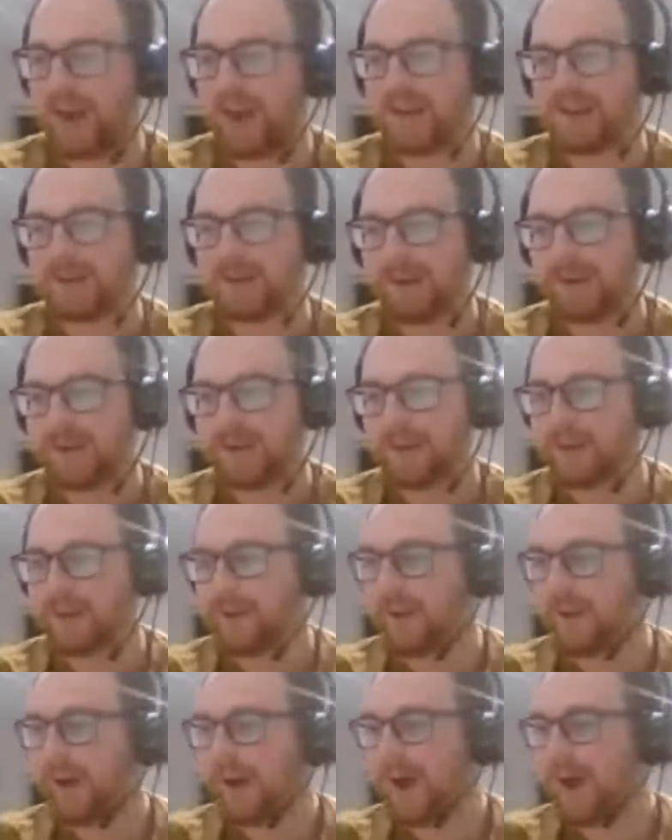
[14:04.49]
Anyway,
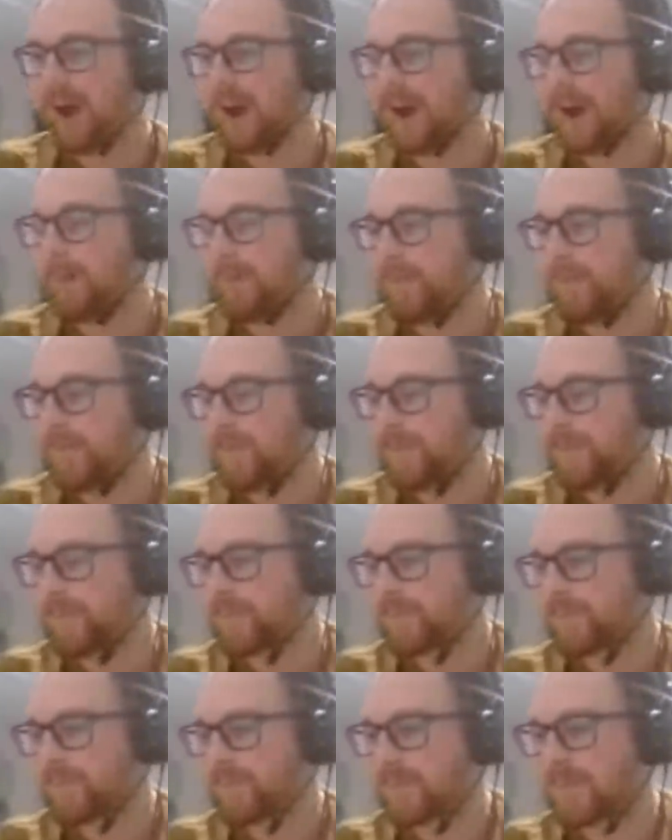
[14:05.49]
50
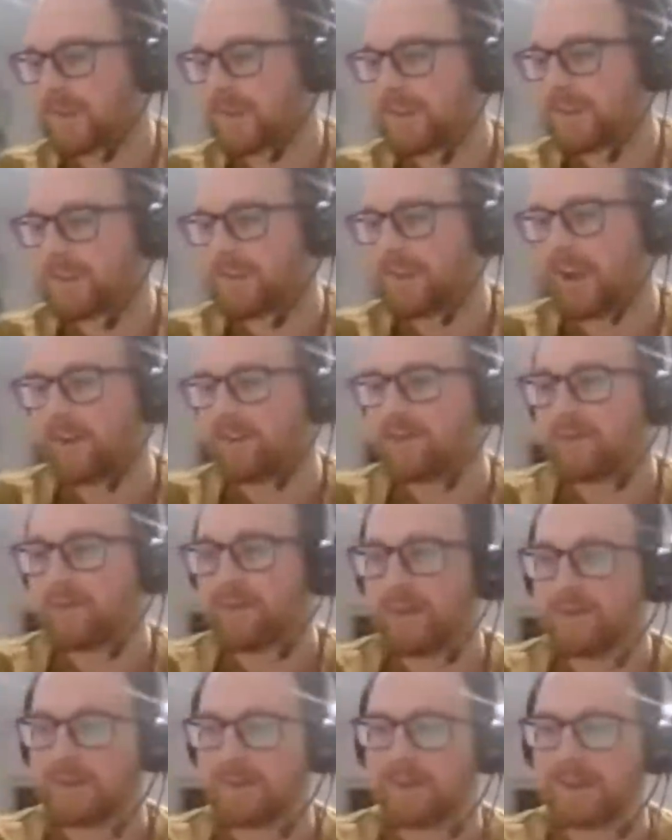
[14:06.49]

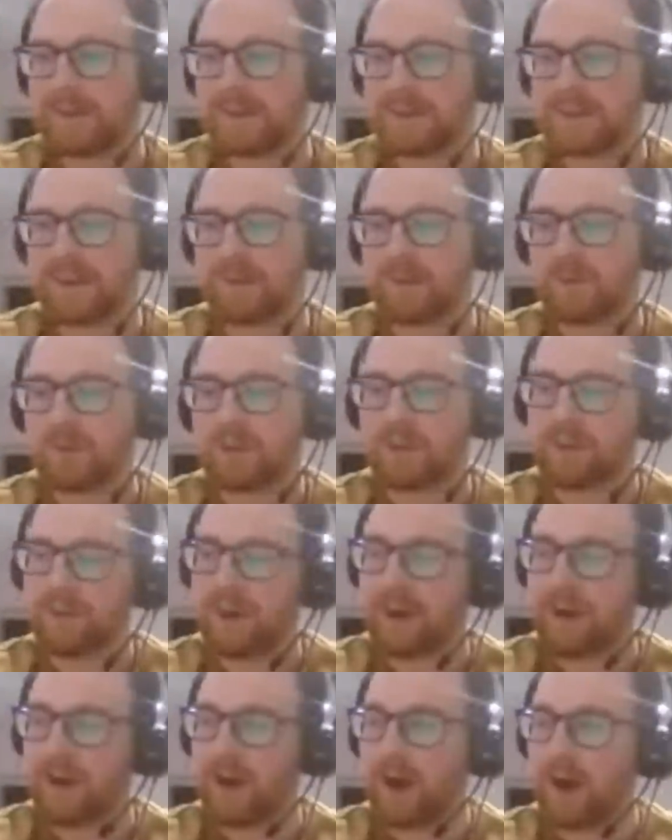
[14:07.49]
minutes in, we get
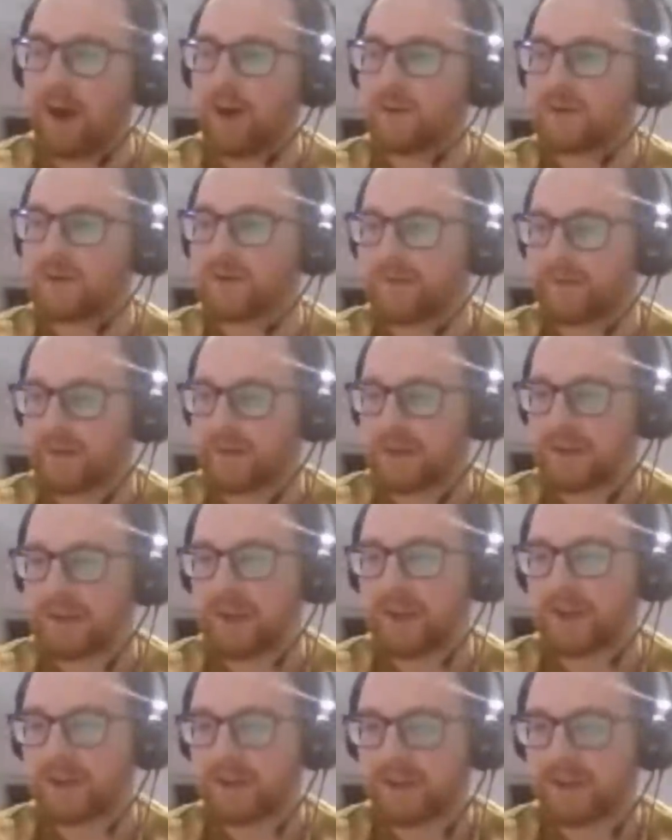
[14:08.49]
that Ozil free
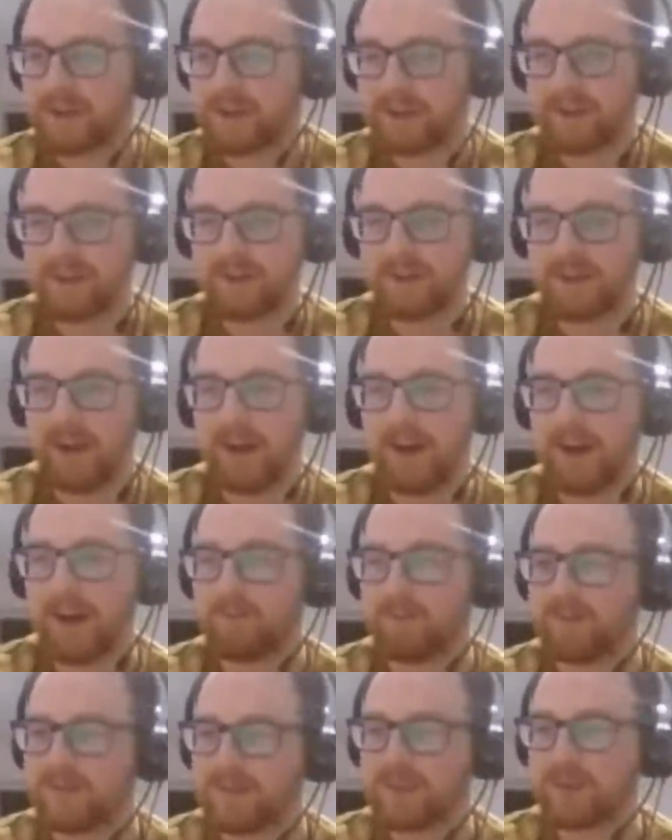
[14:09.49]
kick,
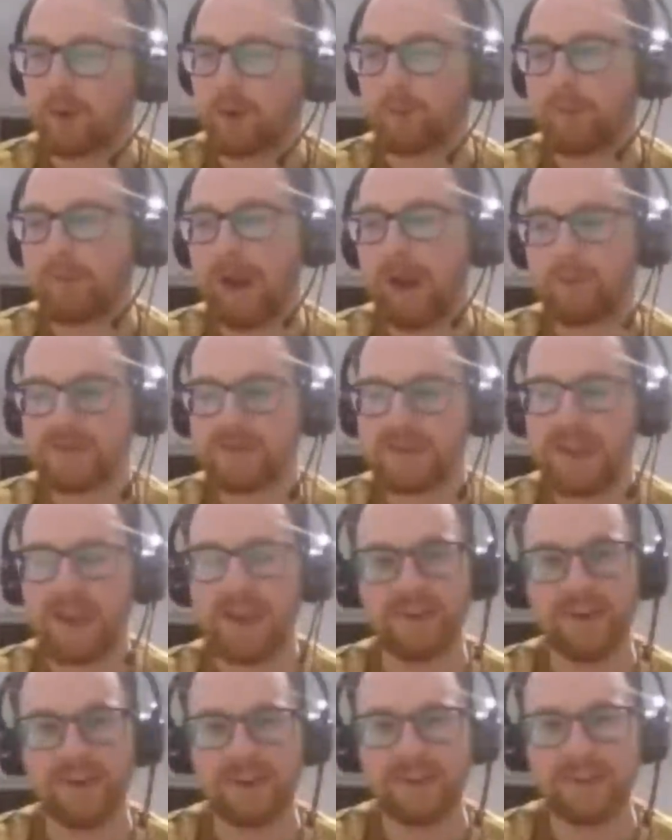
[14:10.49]
Sokpap's
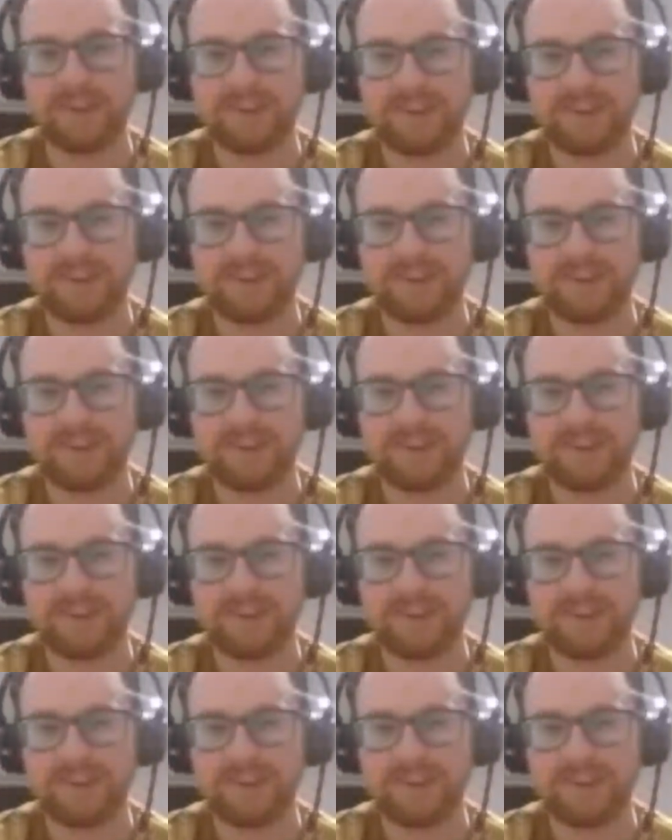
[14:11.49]
header.